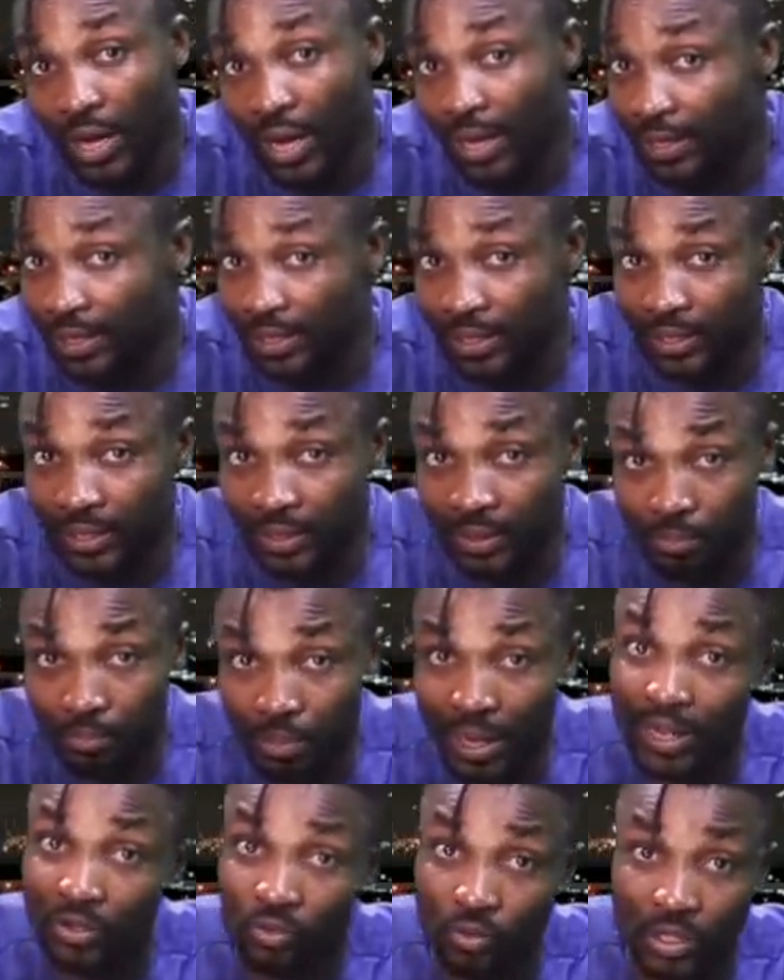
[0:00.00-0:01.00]
and the
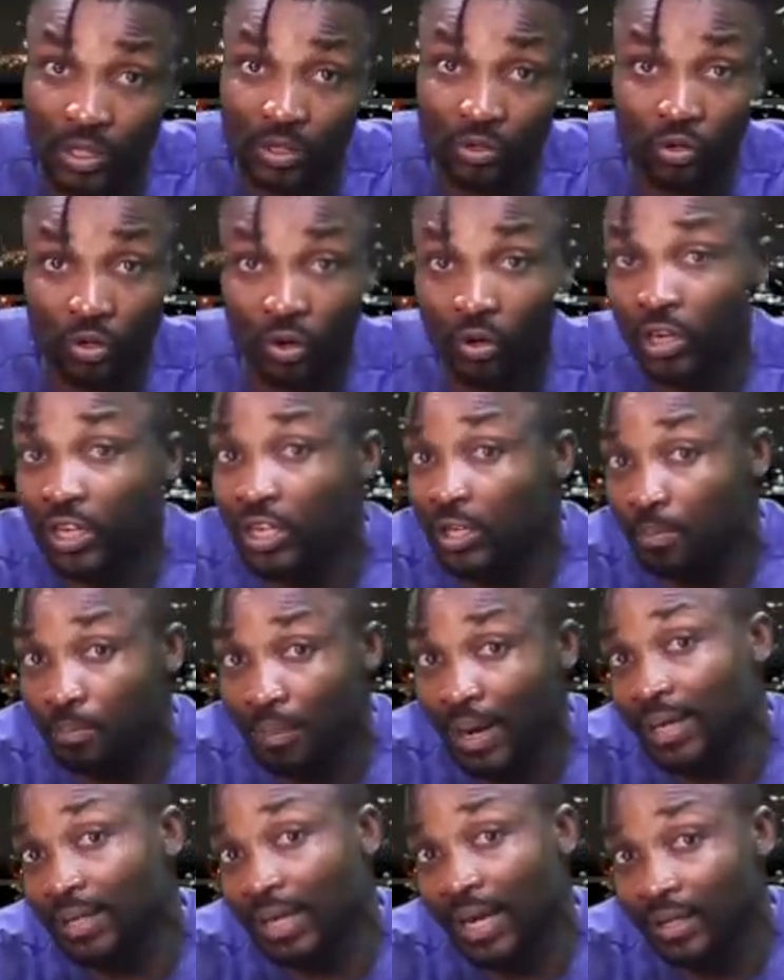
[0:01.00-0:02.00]
bad way, only the
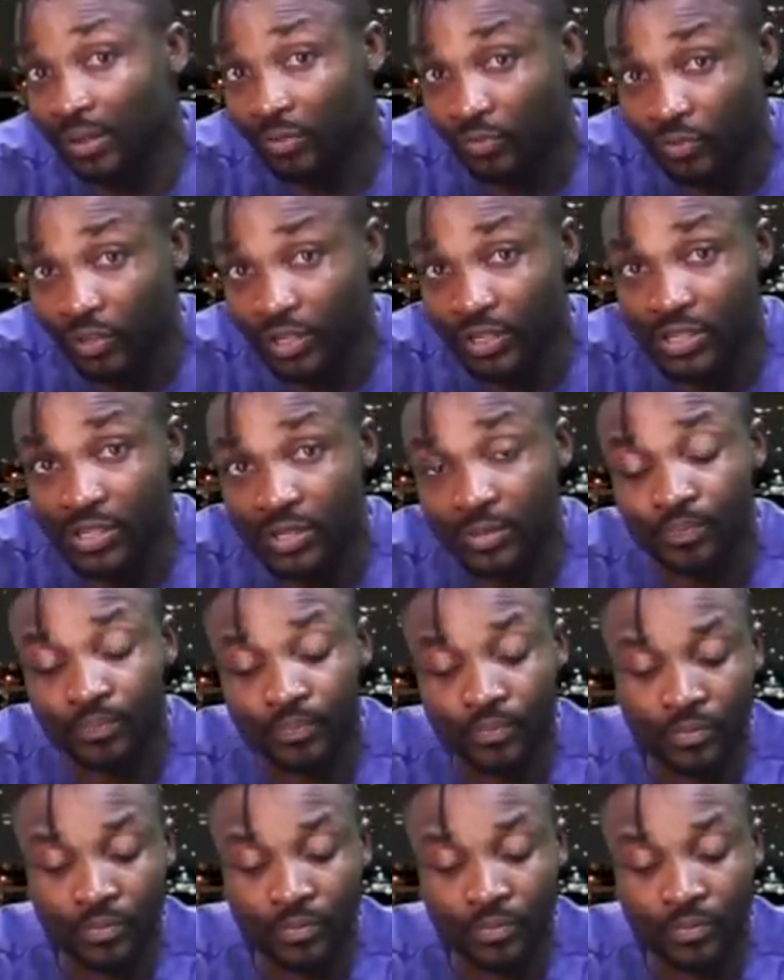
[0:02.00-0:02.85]
bad at the face.